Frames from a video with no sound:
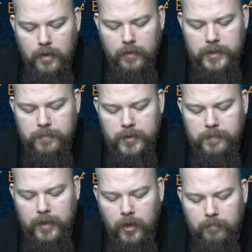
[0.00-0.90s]
This must
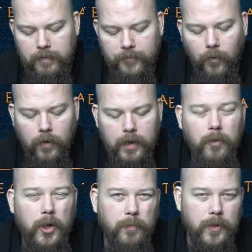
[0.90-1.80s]
be done before any
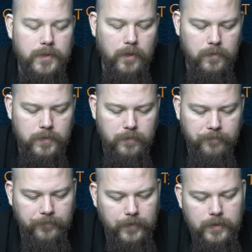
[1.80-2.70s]
might points are used.
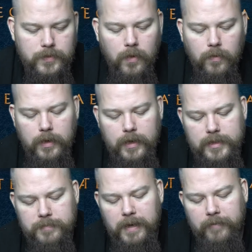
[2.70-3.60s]
So
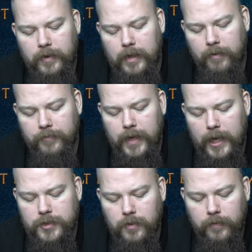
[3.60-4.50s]
it's a bit of a
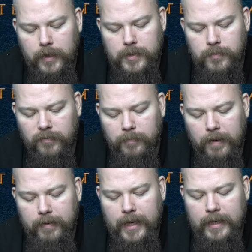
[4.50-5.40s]
clarification on the swift
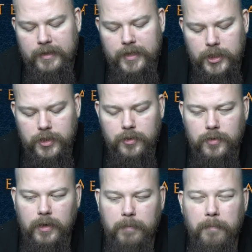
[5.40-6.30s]
parry, in addition
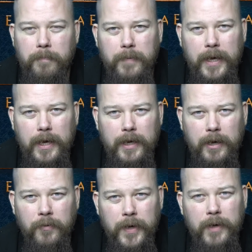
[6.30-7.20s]
to it
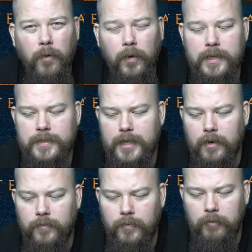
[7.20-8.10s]
being a re-roll instead
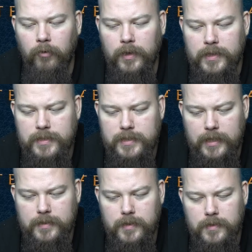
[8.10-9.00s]
of re-rolling
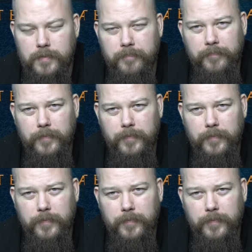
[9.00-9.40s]
6s.